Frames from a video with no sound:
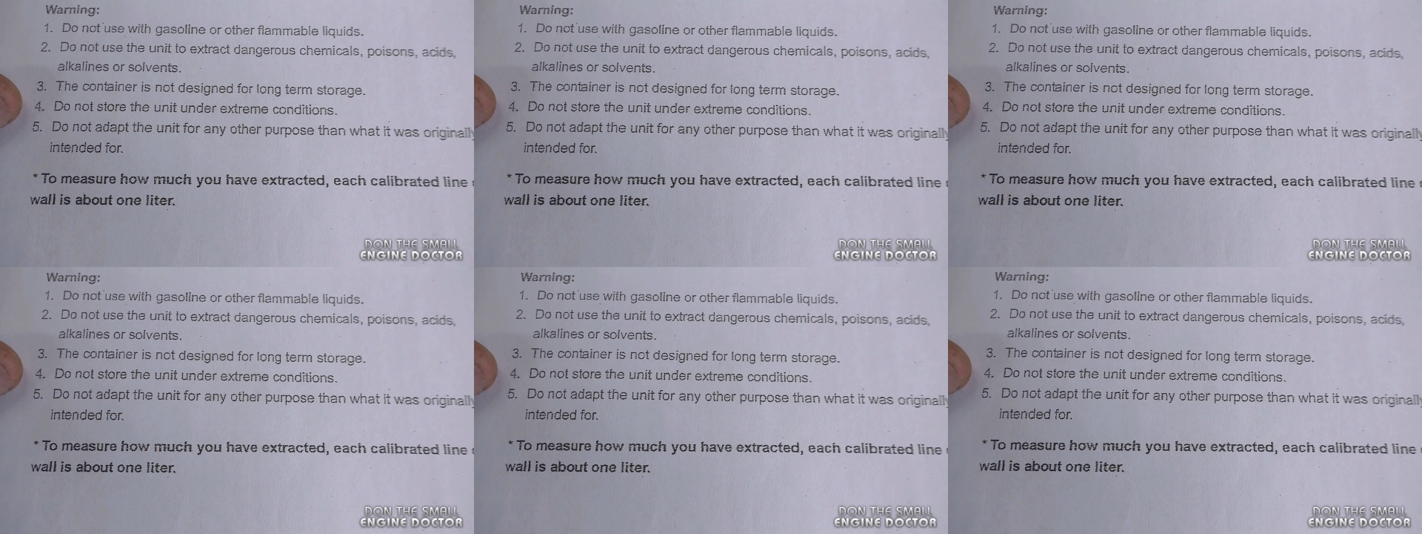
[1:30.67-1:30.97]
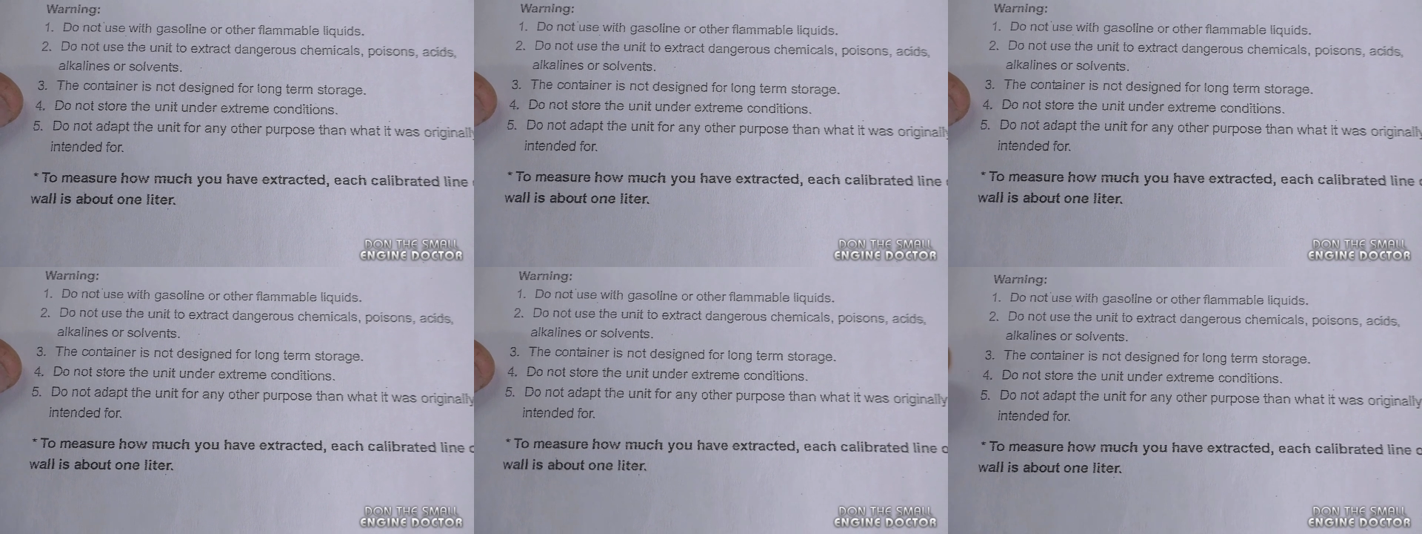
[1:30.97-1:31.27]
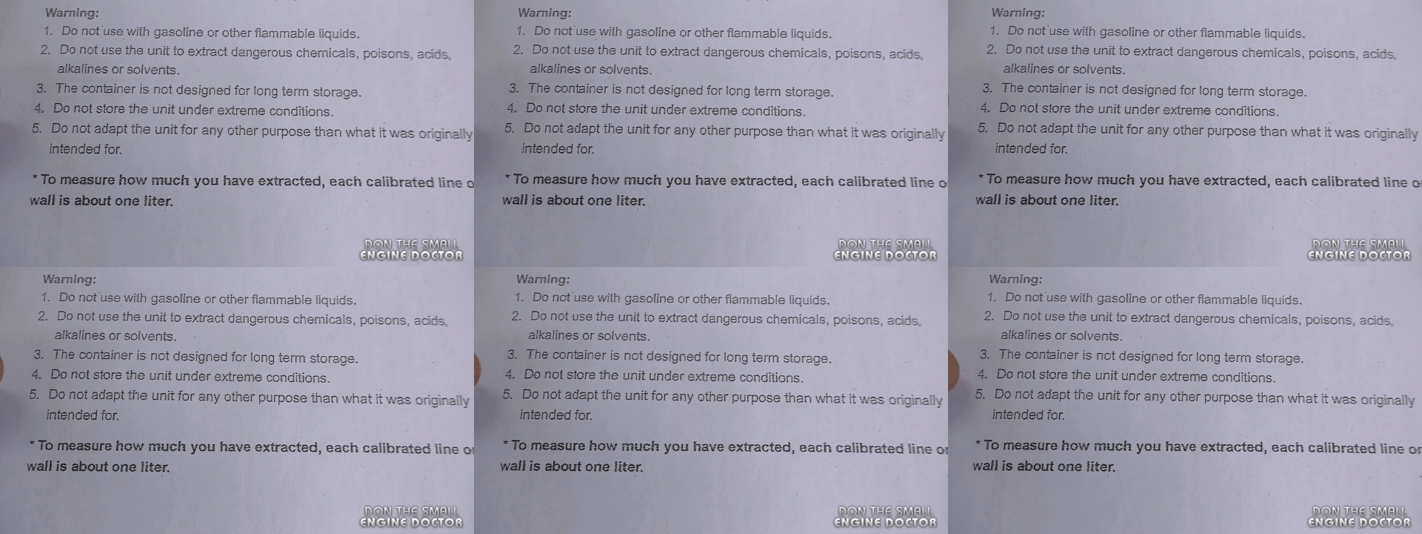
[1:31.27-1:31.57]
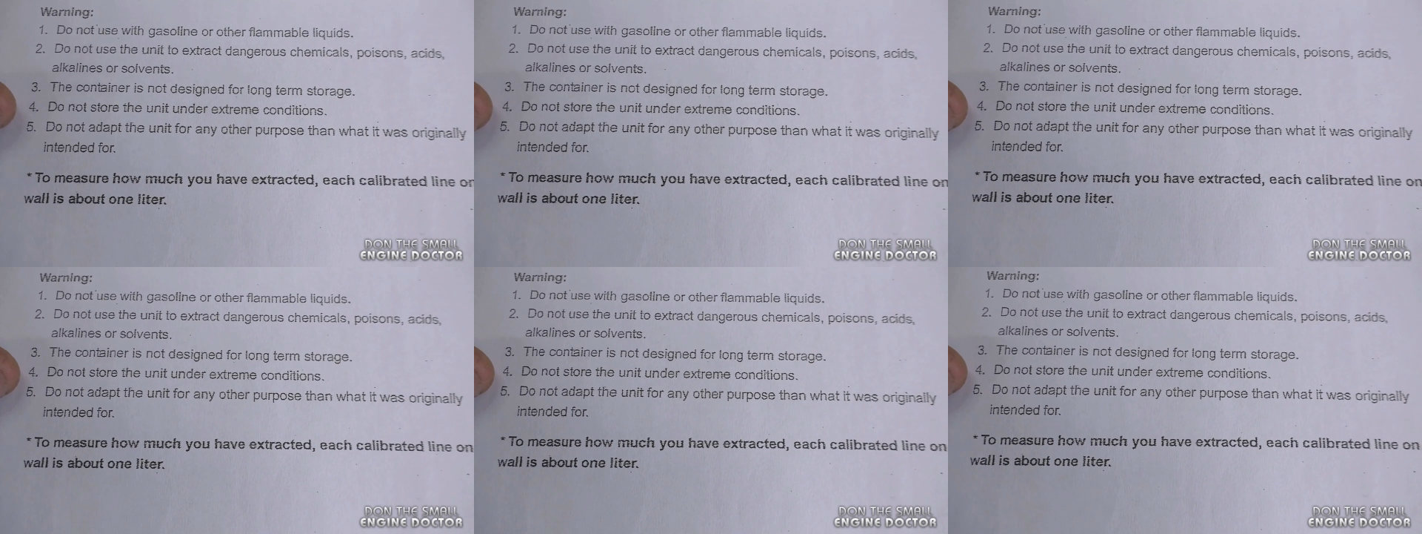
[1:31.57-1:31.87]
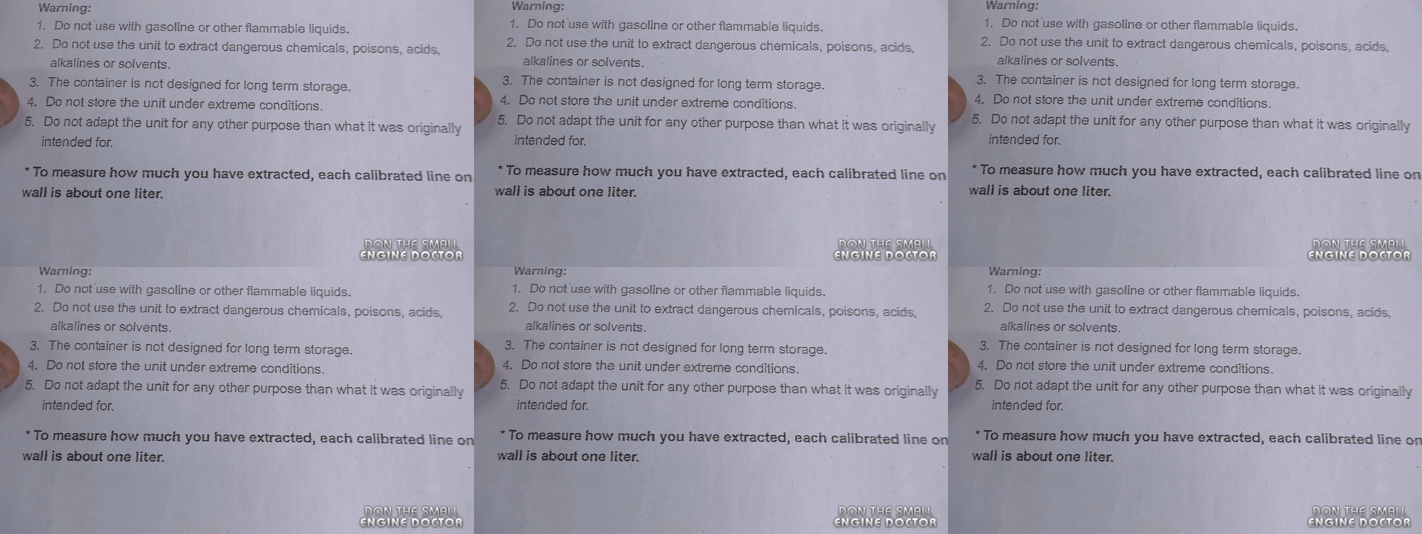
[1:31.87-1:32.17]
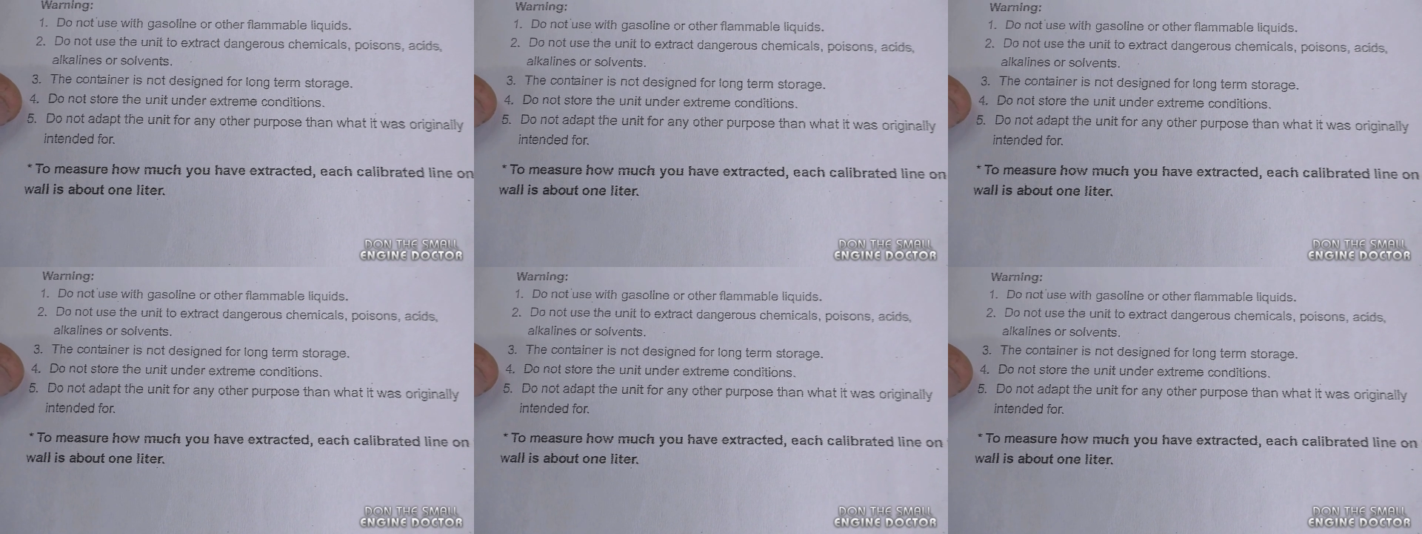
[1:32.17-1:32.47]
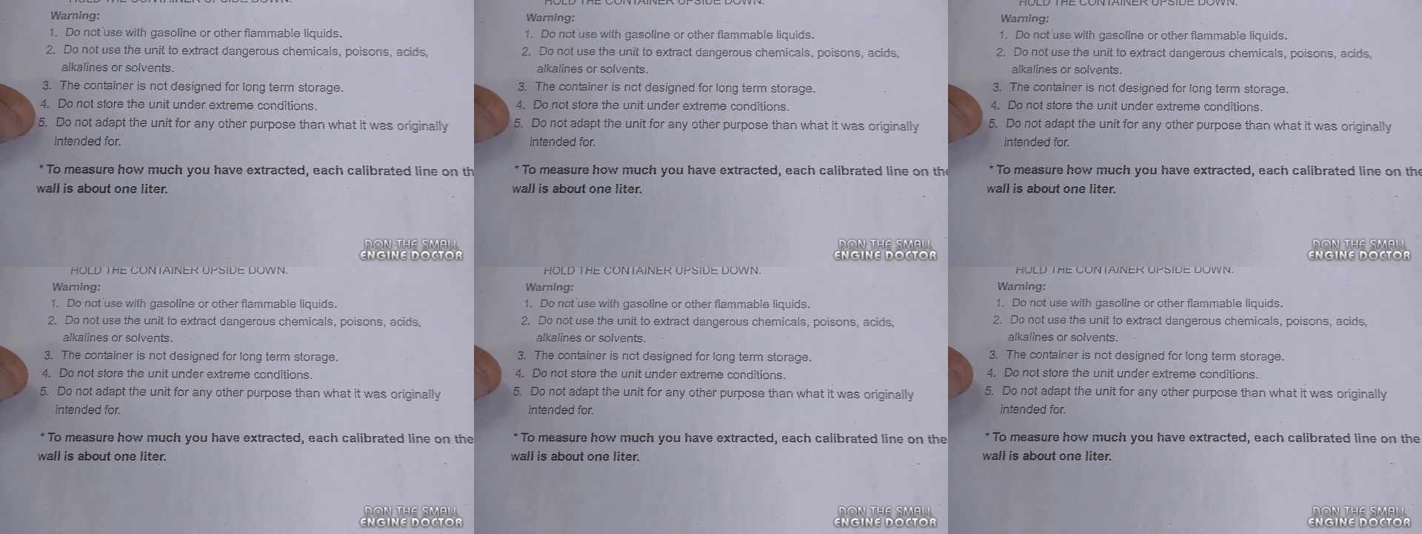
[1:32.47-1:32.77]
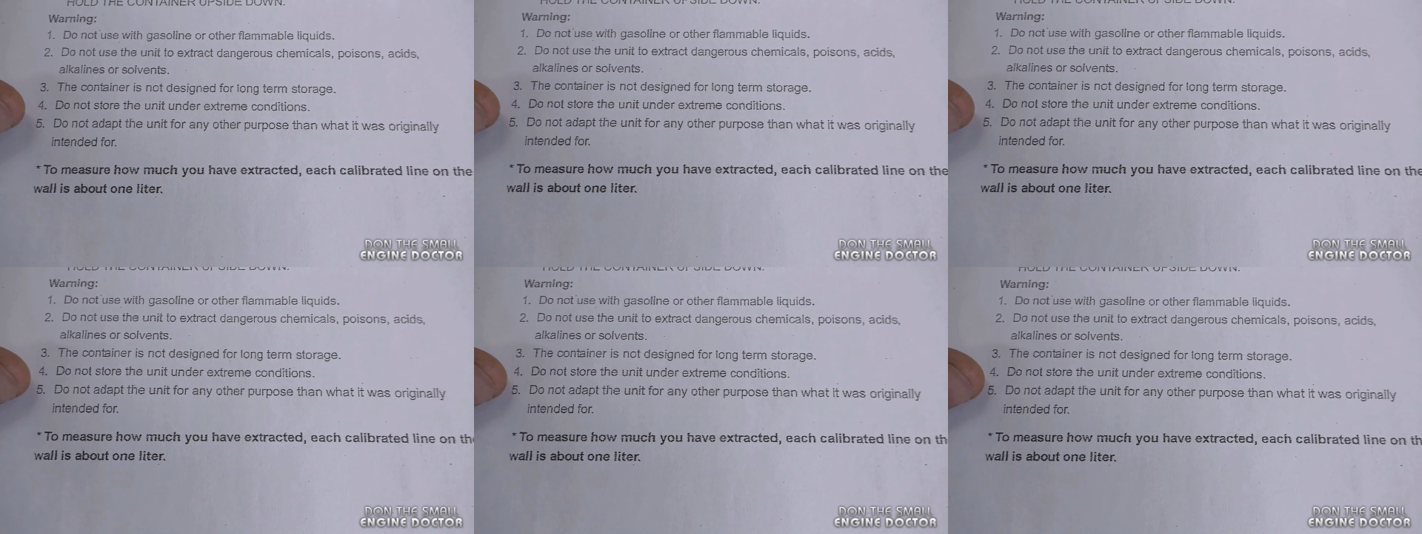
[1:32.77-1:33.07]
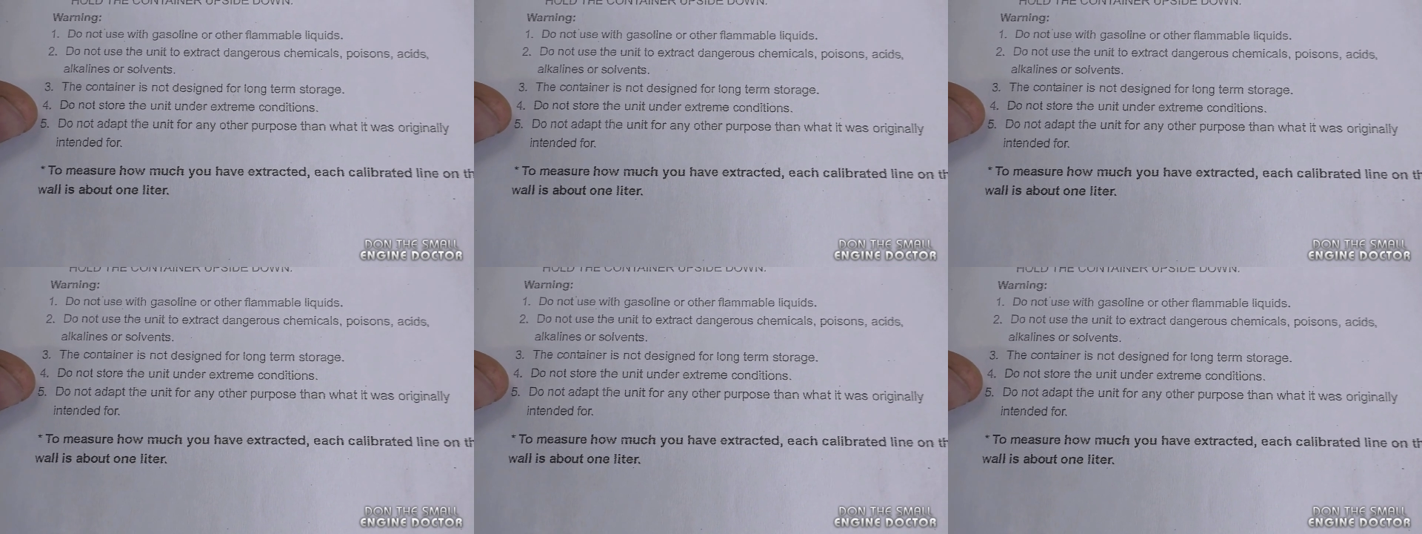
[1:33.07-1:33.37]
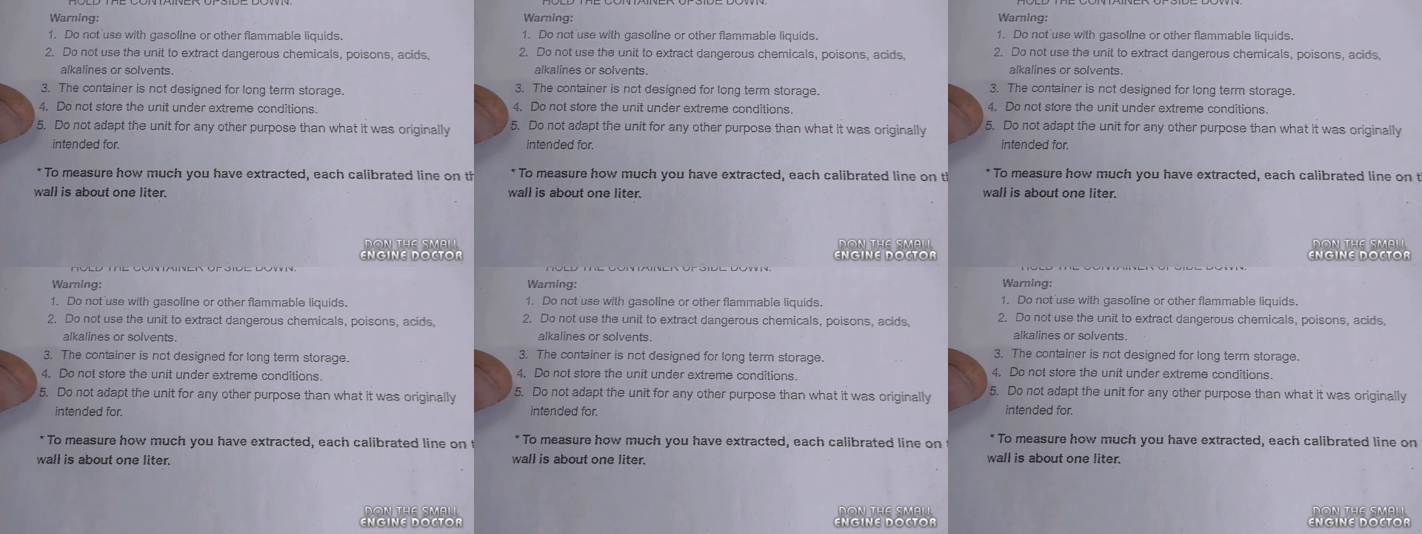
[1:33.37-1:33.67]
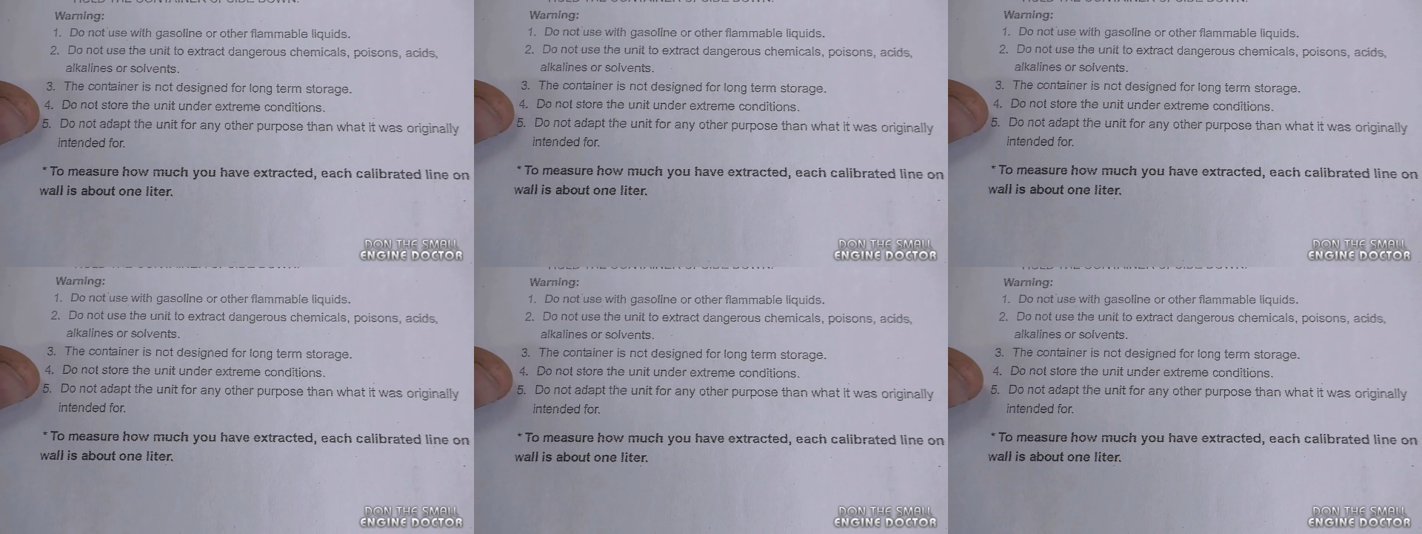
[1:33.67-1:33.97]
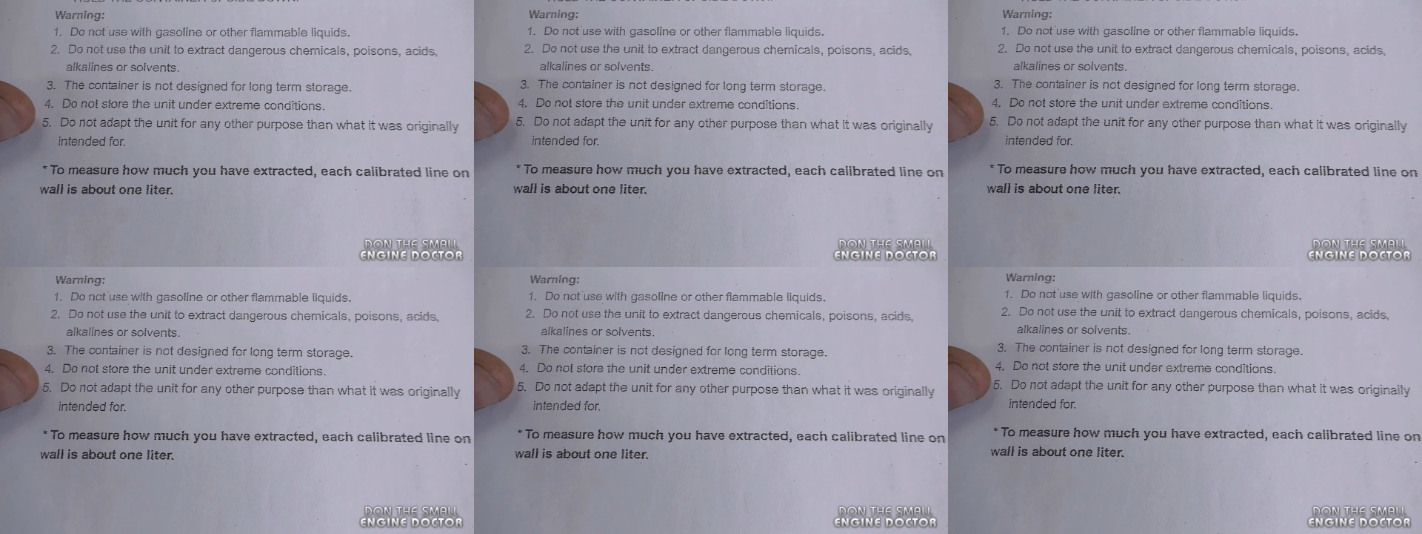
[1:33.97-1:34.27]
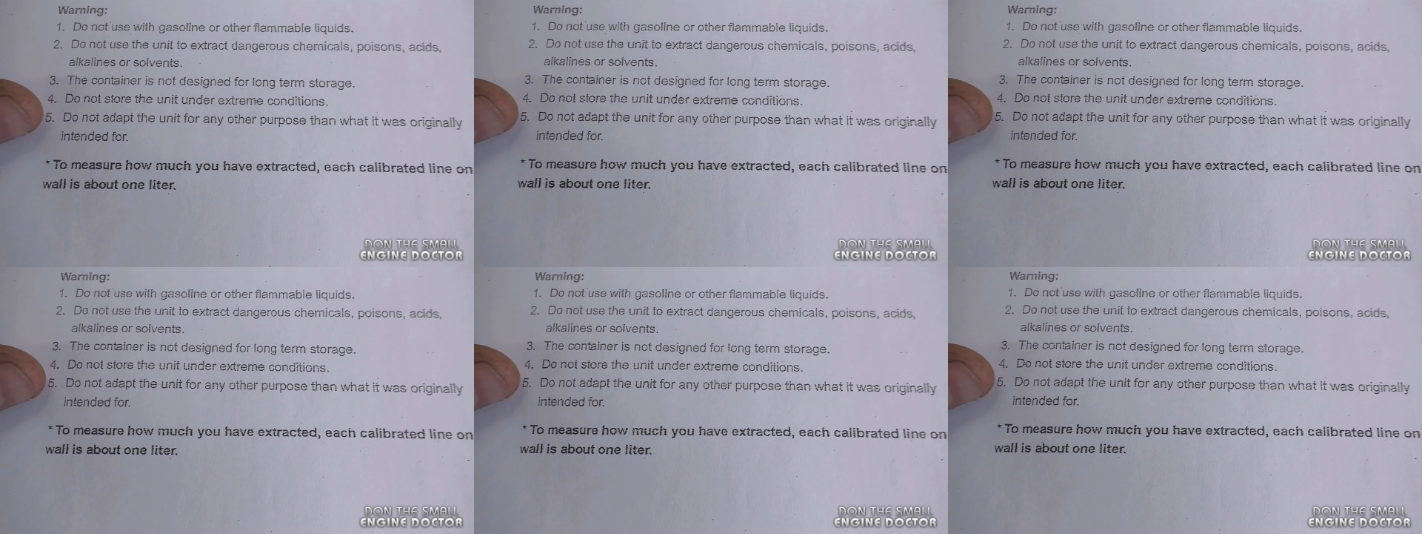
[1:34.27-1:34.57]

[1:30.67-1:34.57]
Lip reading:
Nobody's mouth can be seen.